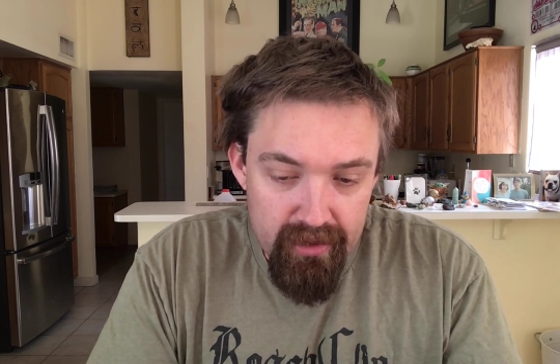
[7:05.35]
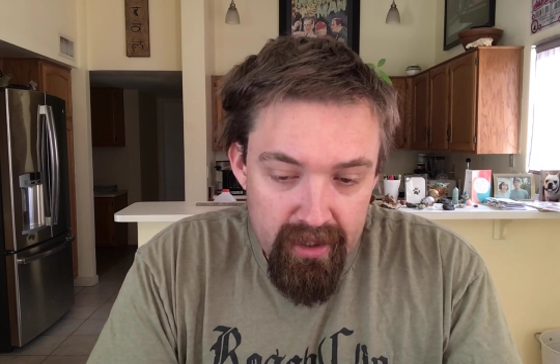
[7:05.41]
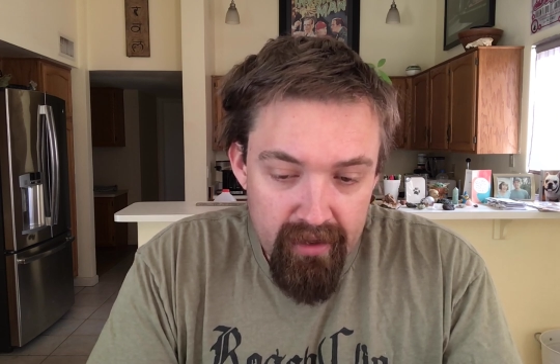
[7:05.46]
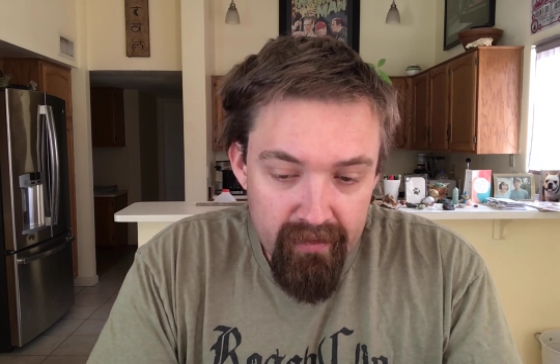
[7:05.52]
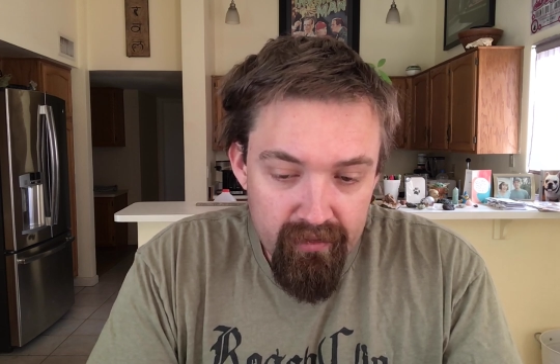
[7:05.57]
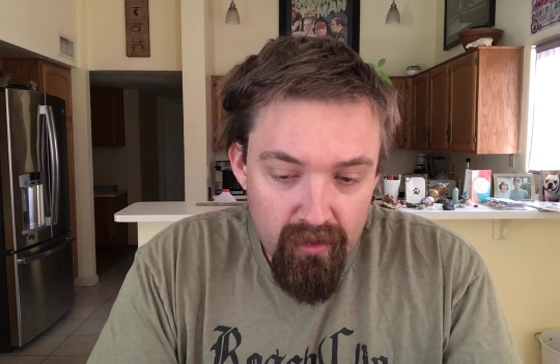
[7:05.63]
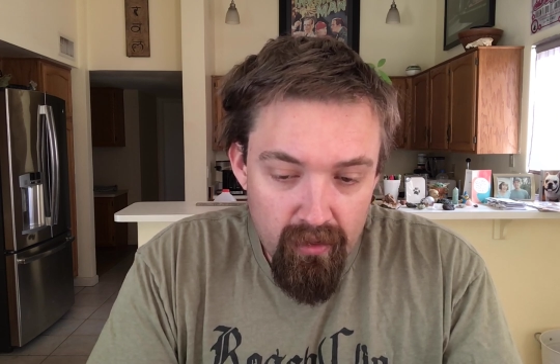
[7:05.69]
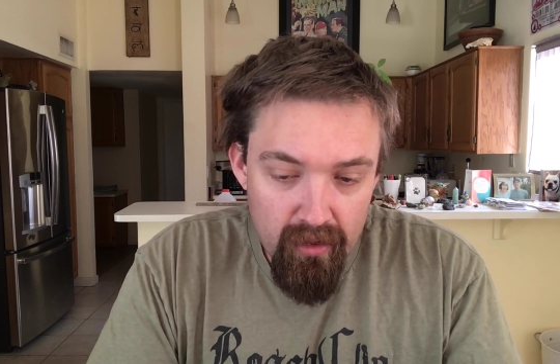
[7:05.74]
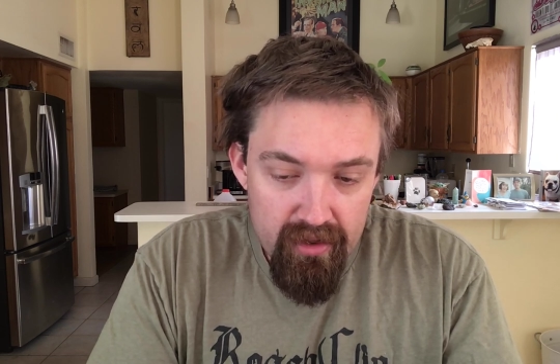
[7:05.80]
and
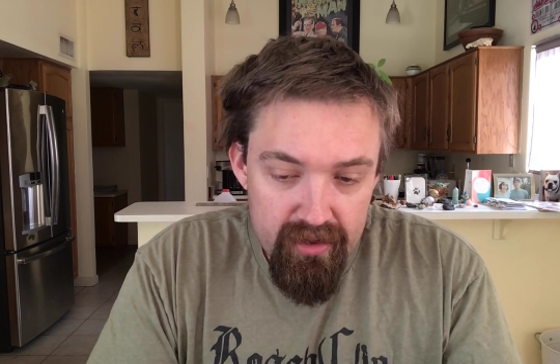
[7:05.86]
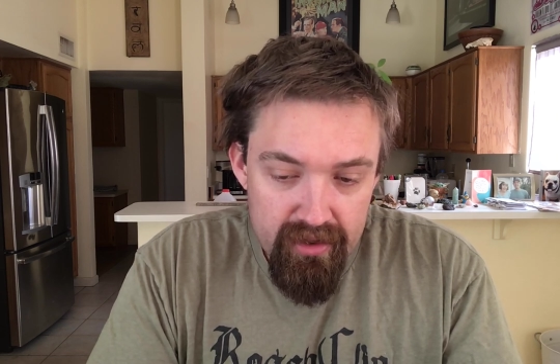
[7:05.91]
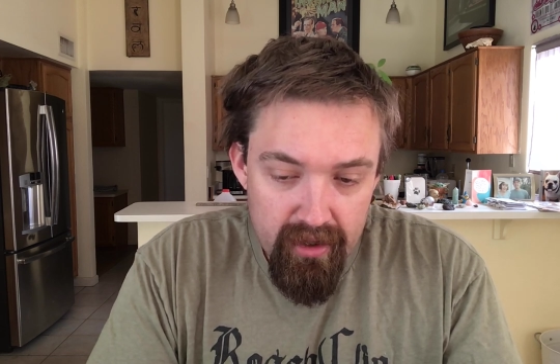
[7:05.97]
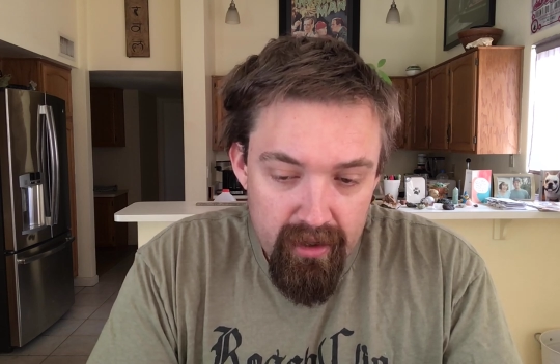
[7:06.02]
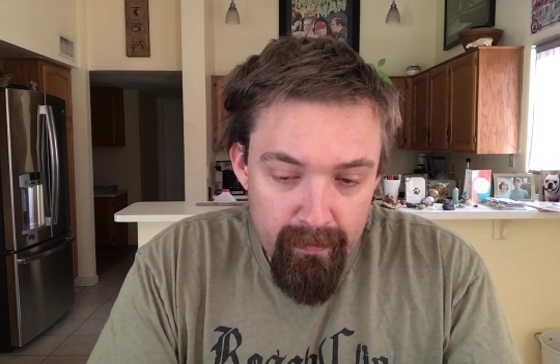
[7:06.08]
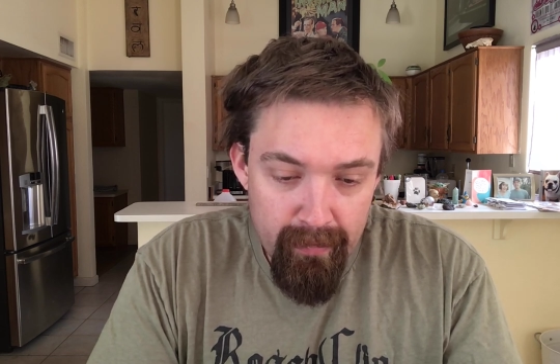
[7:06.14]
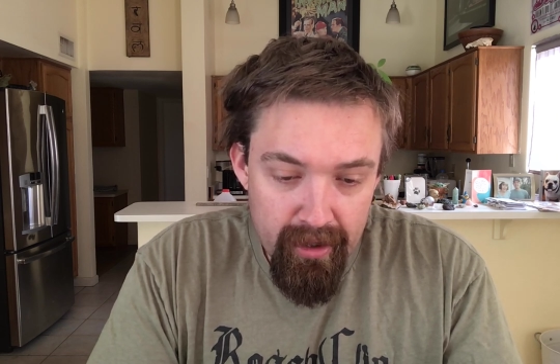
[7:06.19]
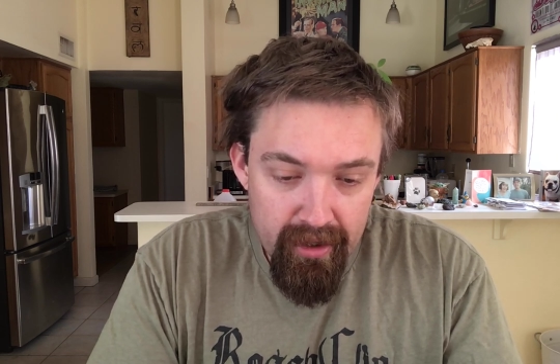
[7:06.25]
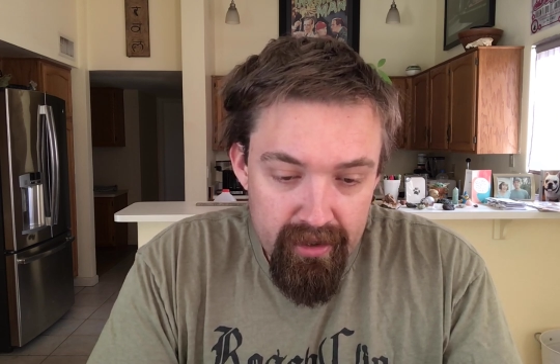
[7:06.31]
of course
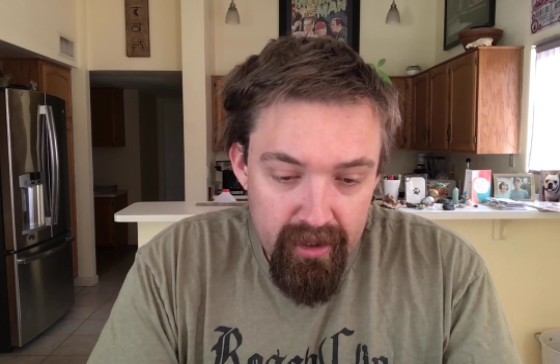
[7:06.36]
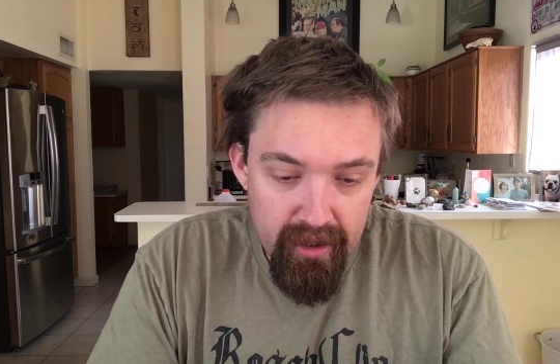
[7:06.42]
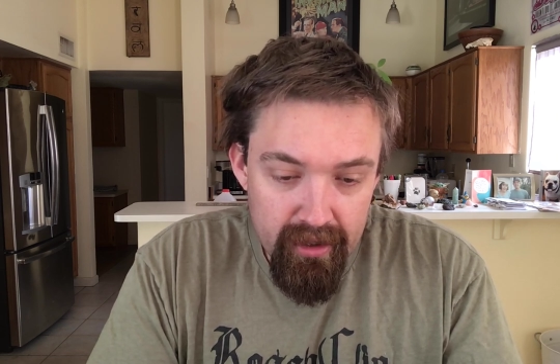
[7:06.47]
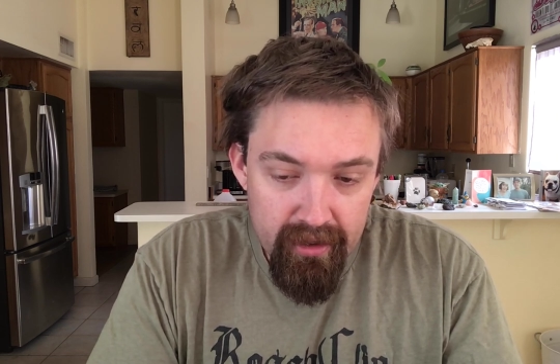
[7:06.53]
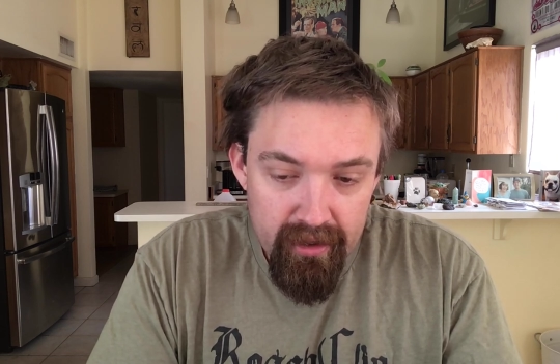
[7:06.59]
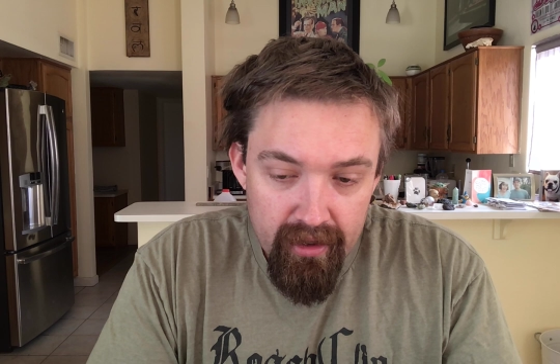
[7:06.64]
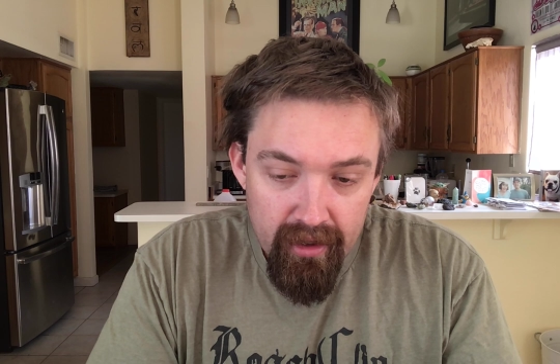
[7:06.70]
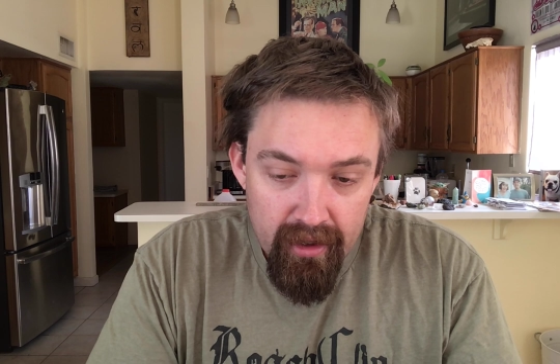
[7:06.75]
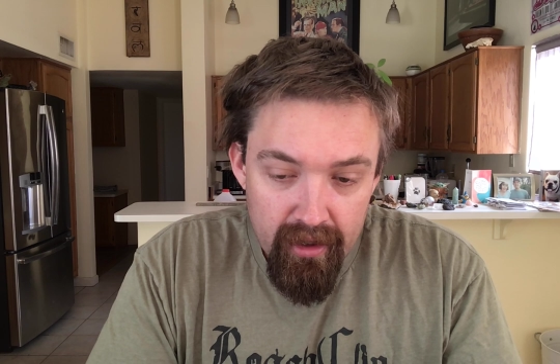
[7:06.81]
the
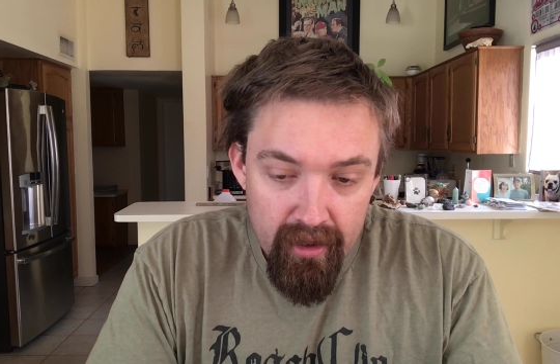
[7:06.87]
abundant